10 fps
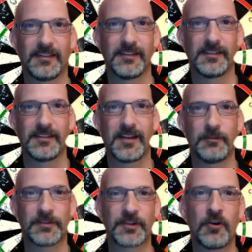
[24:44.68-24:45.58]
Now
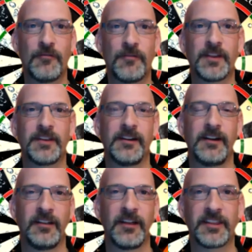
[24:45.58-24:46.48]
with COVID,
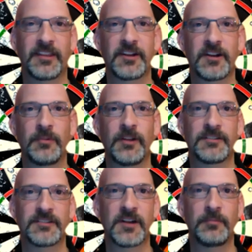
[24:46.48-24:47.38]
a lot of the dart
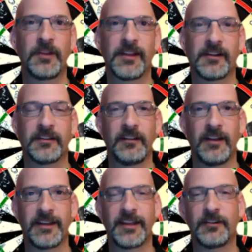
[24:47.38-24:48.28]
players are playing
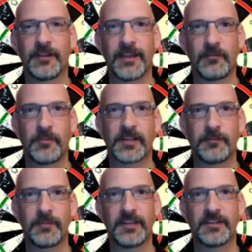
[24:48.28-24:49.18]
online. I know you haven't picked
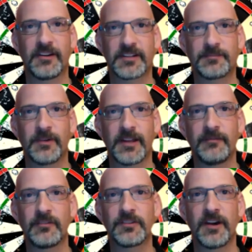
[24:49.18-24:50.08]
up any darts, but
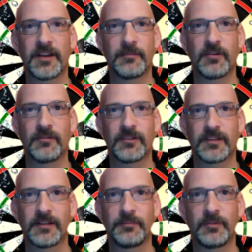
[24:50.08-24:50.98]
have you thought about
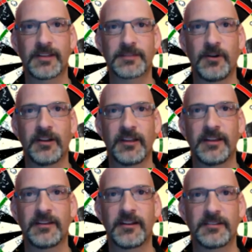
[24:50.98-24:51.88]
playing some
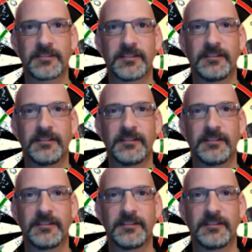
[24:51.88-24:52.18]
online darts?